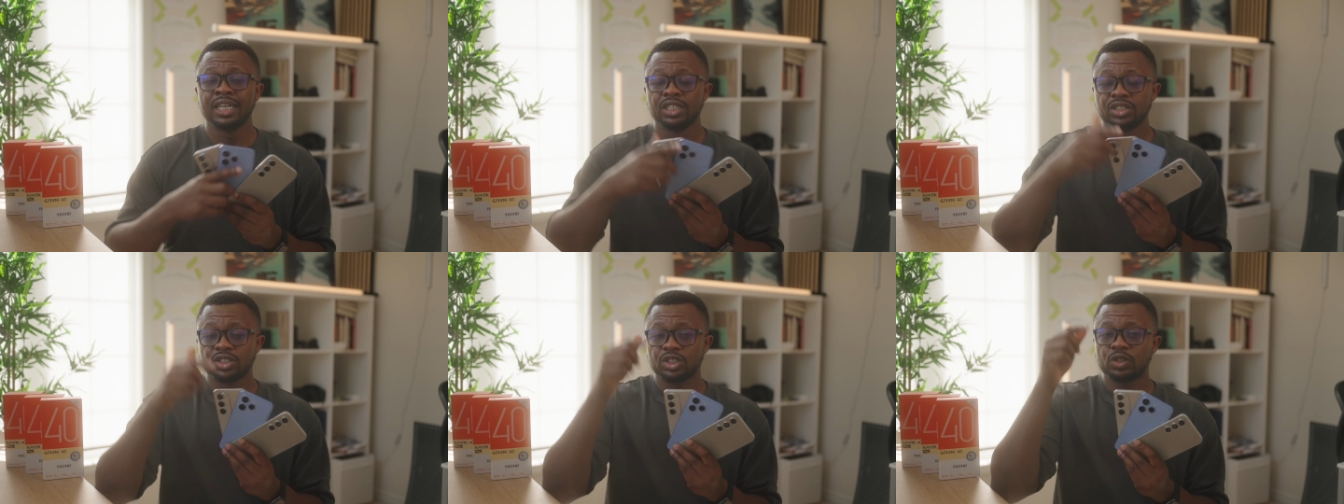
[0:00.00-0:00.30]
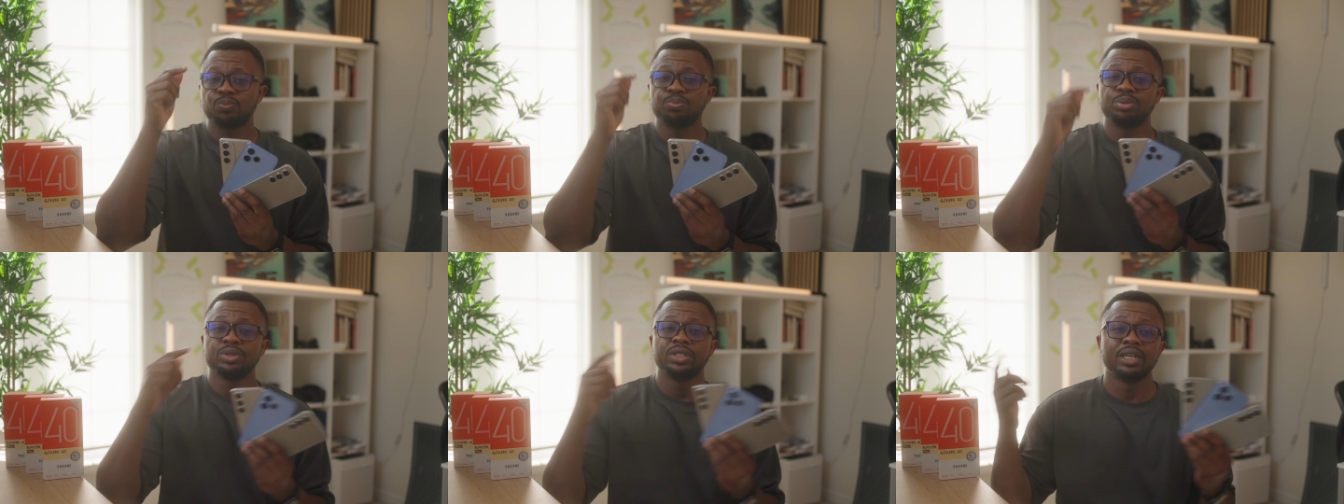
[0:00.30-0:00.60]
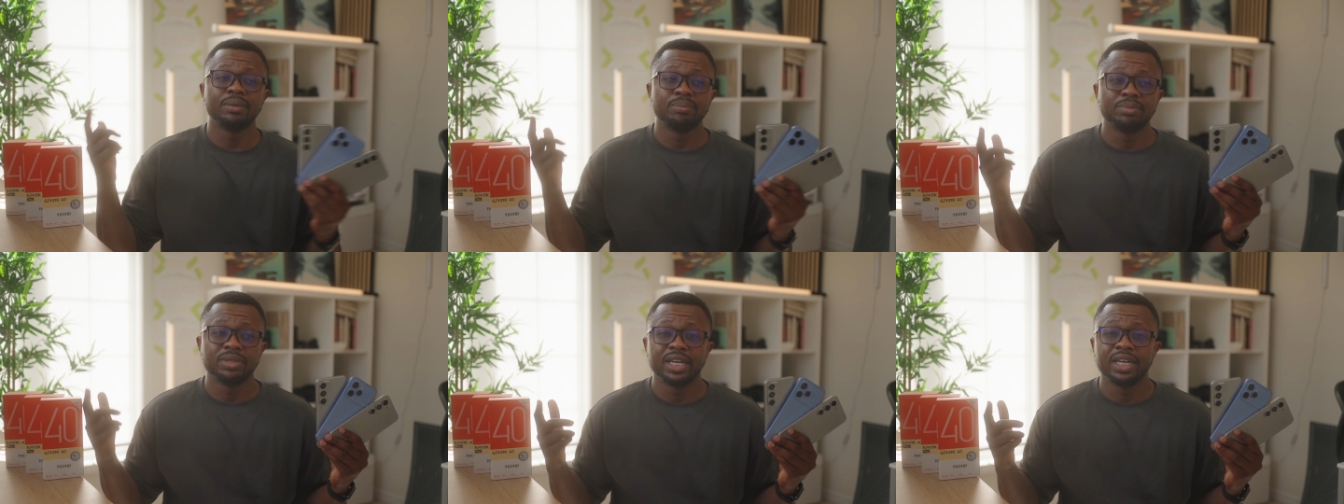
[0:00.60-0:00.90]
Just put
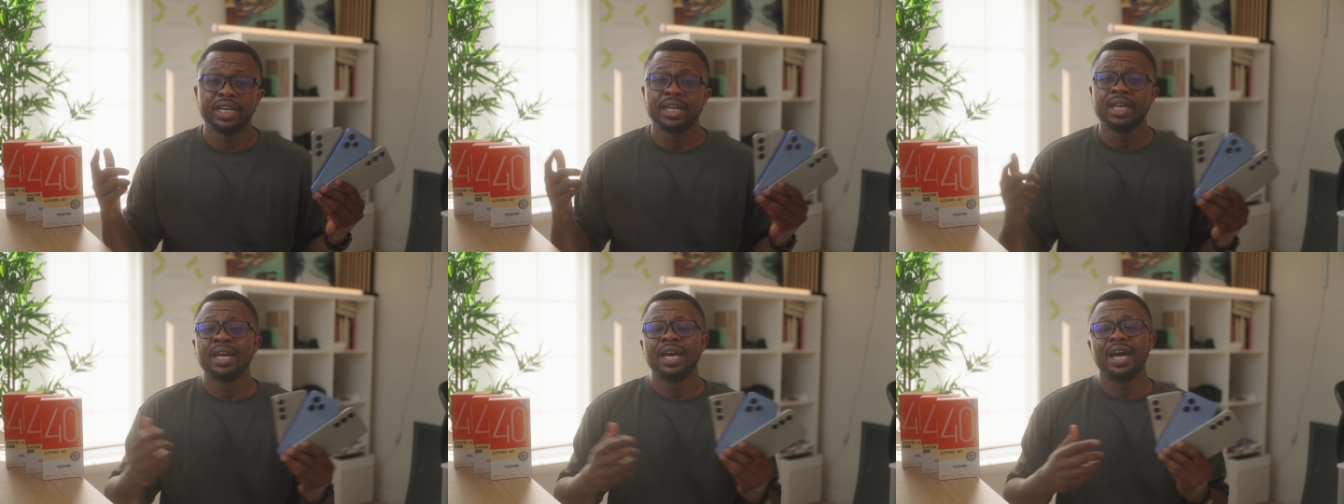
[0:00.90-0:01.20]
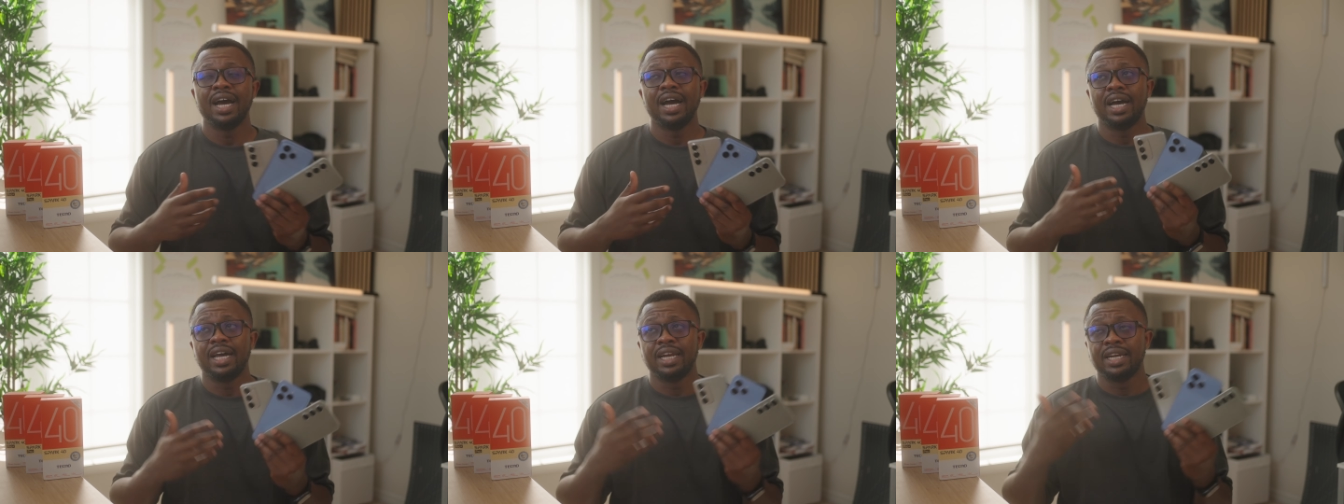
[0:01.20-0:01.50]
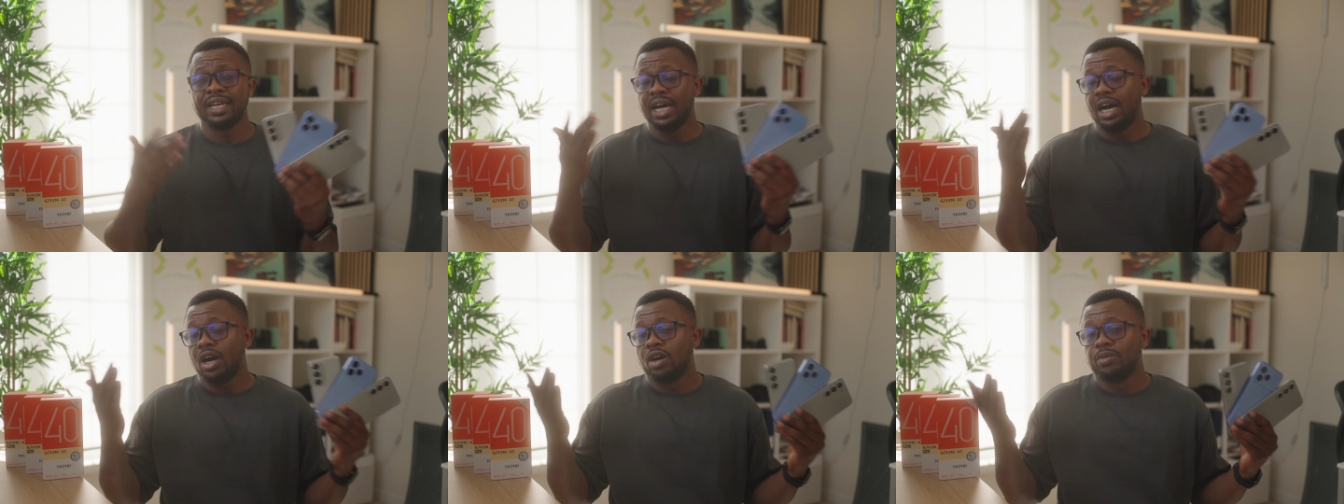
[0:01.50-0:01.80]
them there
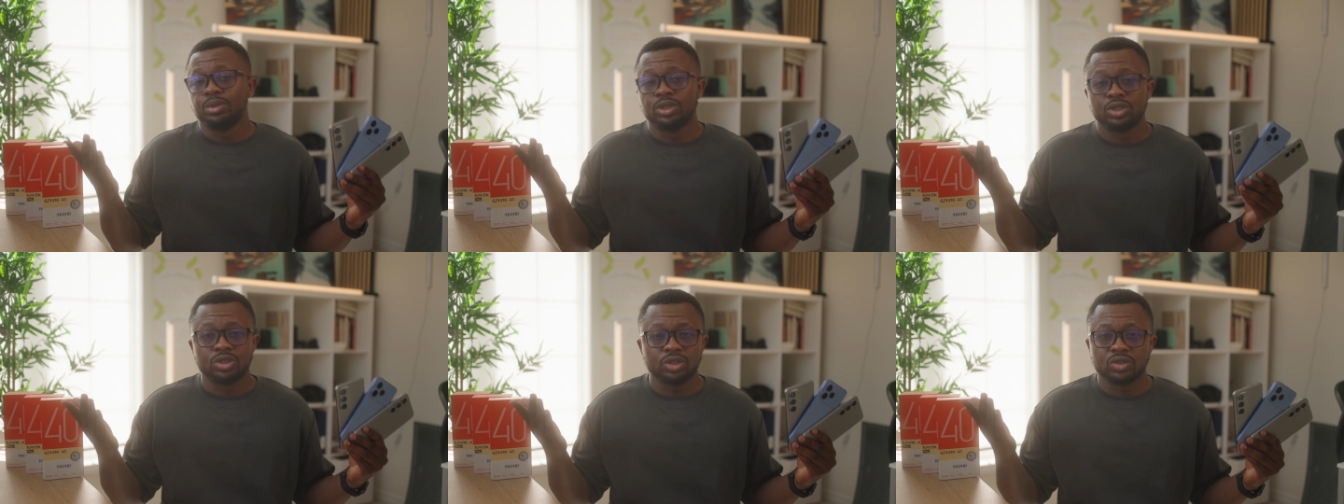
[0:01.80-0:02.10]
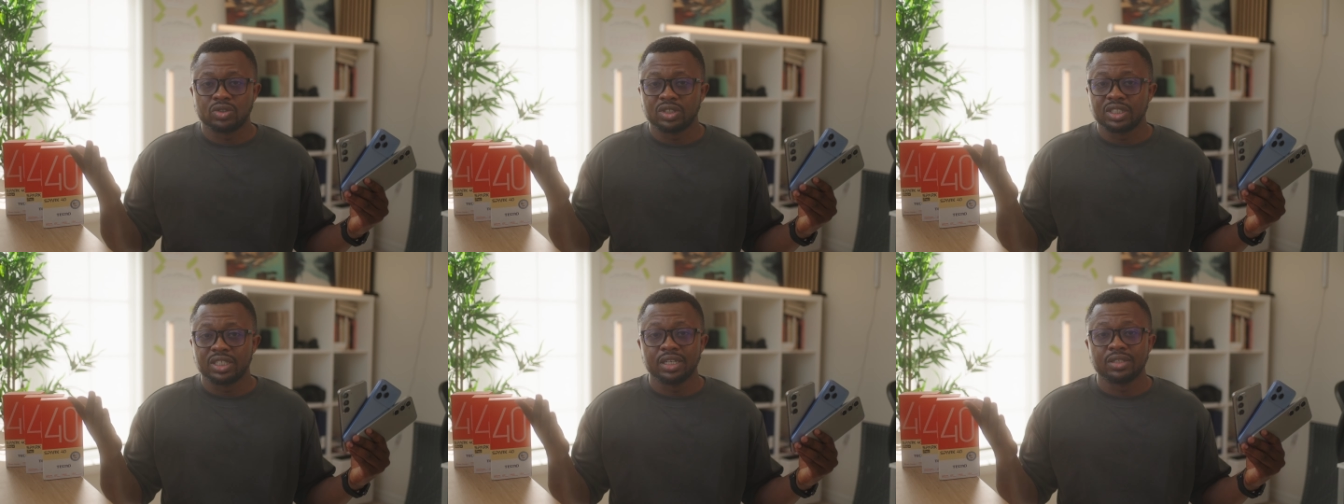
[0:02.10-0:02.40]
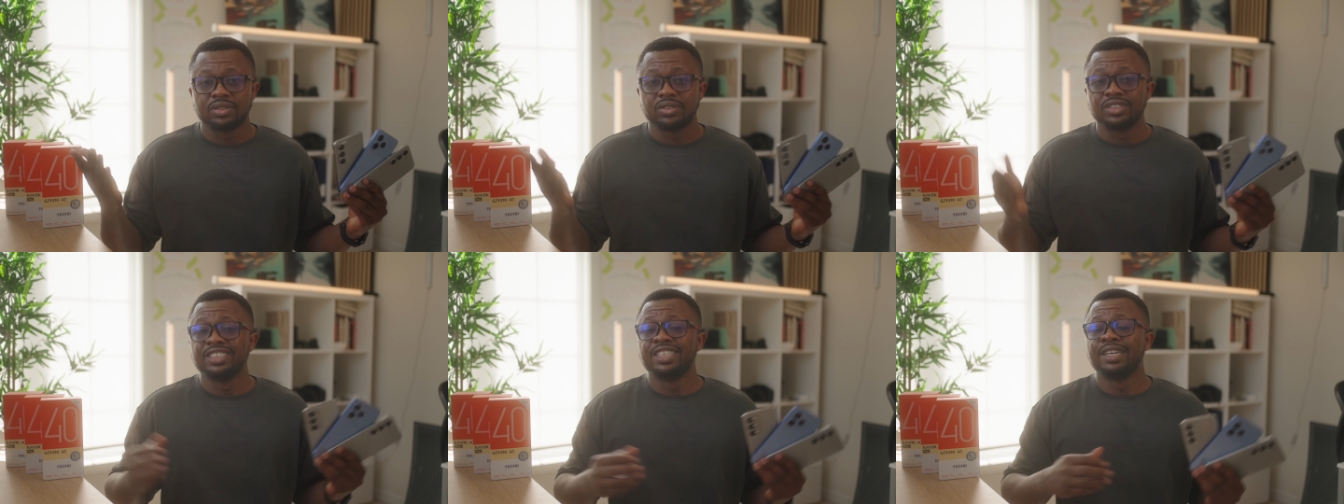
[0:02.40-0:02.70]
and I'll be sure to
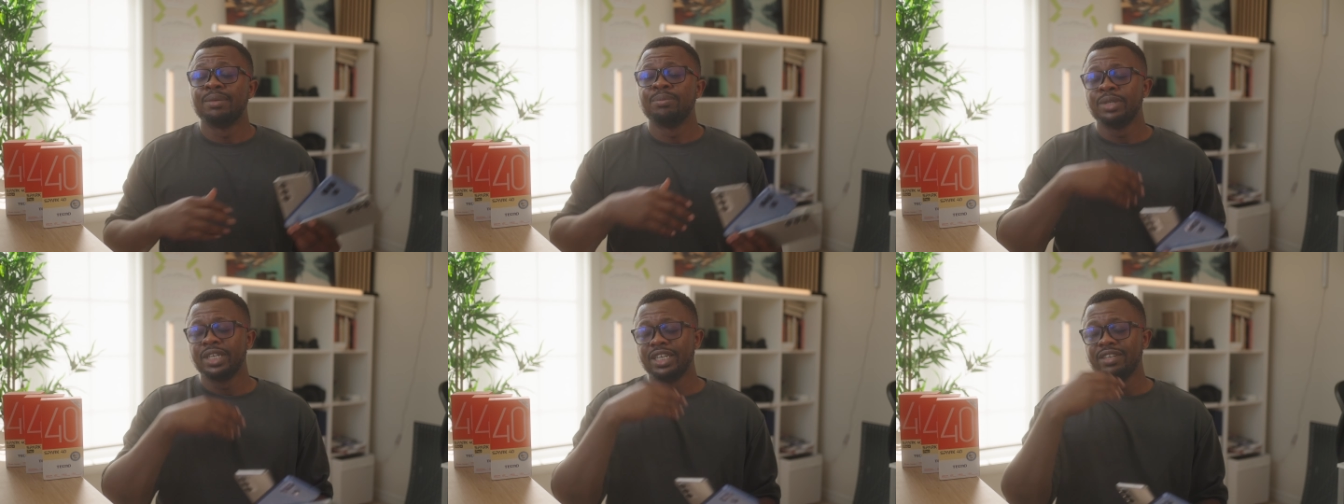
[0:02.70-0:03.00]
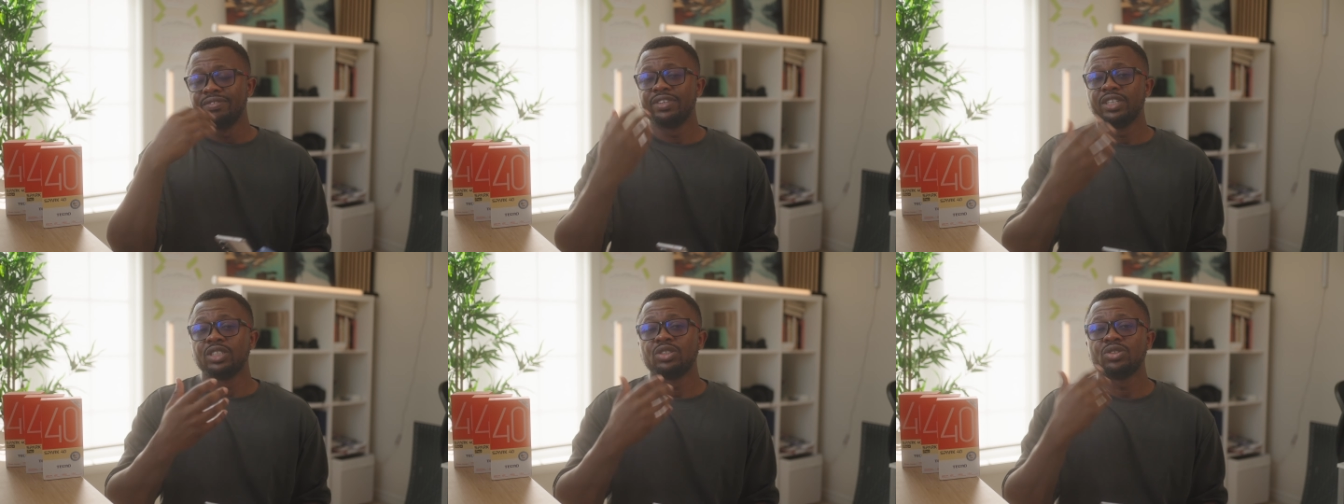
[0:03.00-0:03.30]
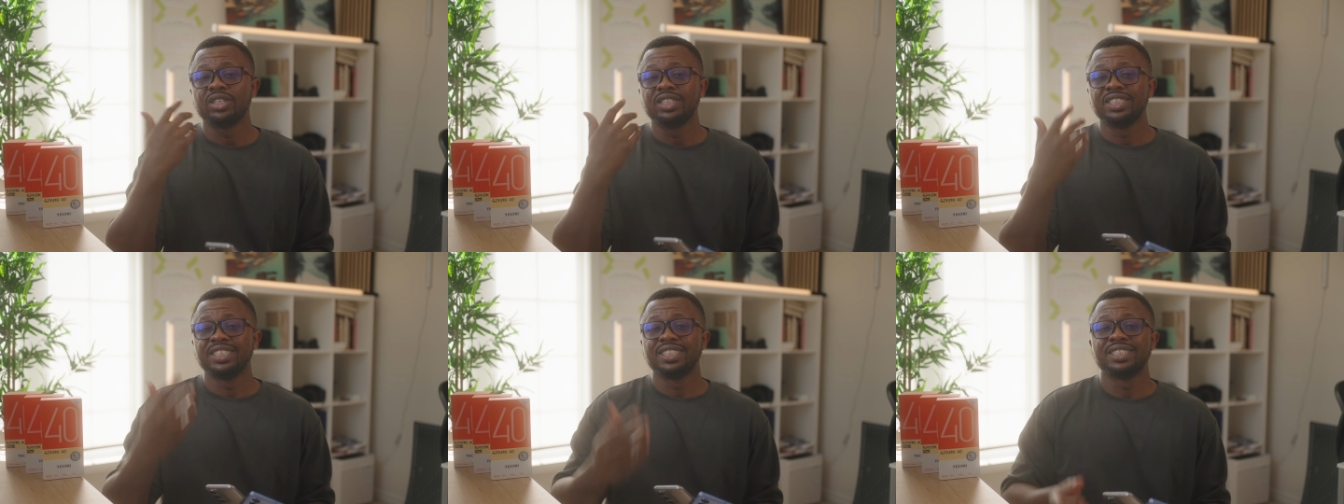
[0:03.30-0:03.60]
get to them
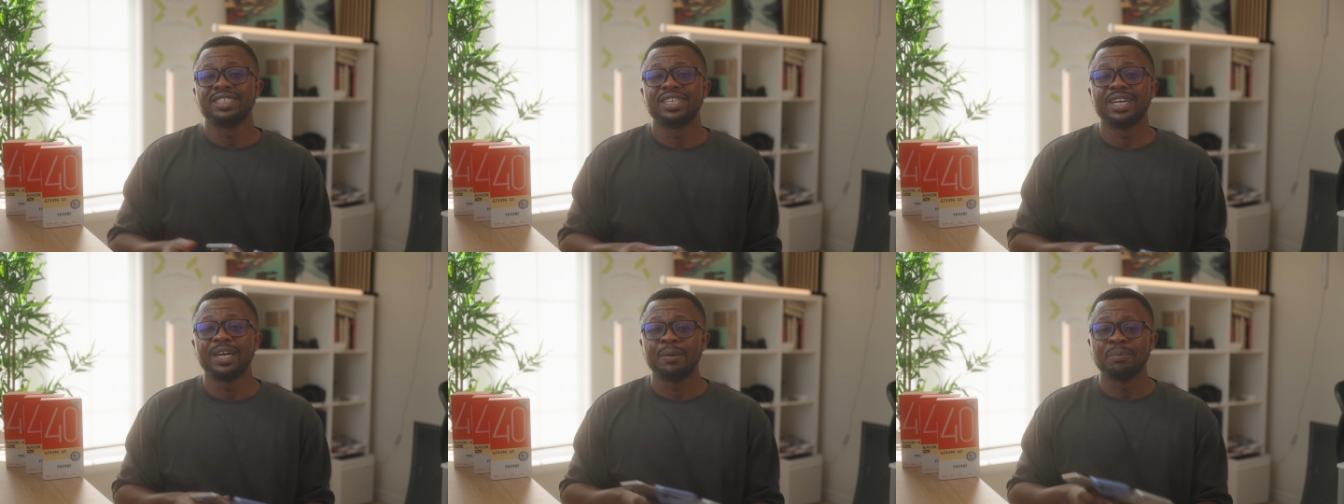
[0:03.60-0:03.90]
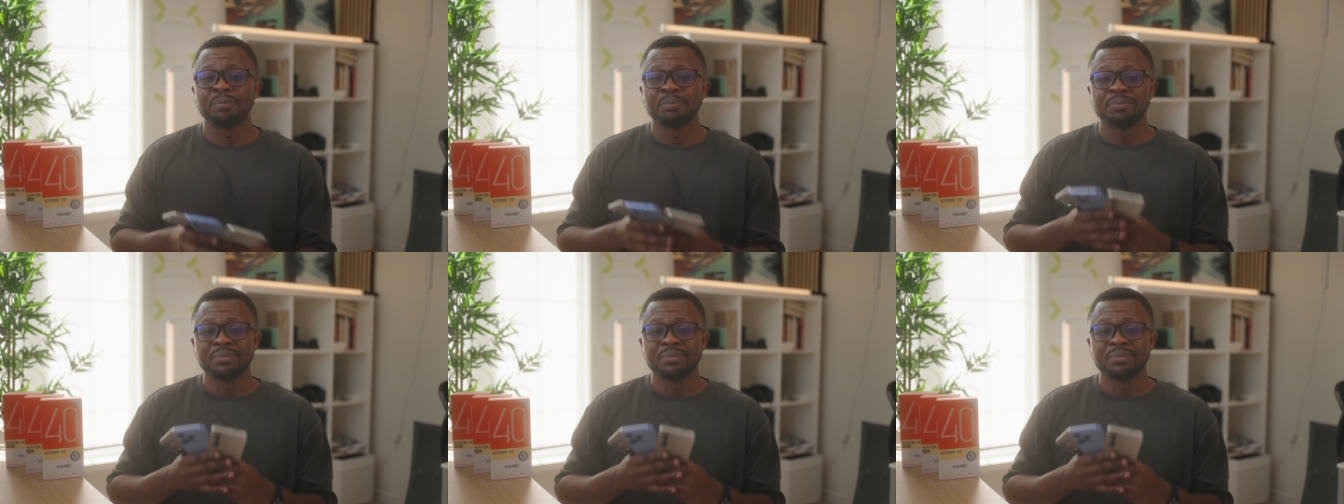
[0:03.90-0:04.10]
eventually in time.